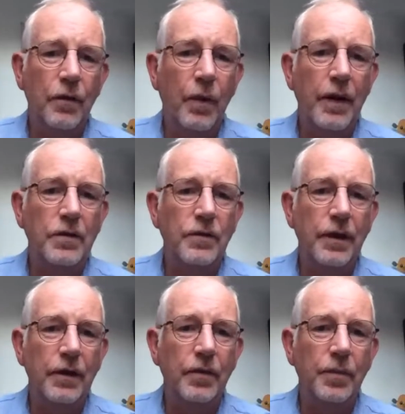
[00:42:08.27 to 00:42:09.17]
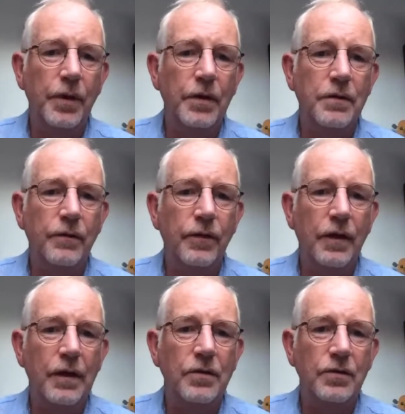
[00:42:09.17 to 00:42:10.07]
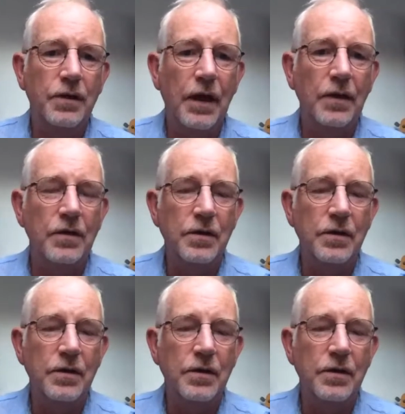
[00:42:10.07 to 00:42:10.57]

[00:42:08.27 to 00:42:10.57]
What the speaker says: wage of that young person for the initial stages.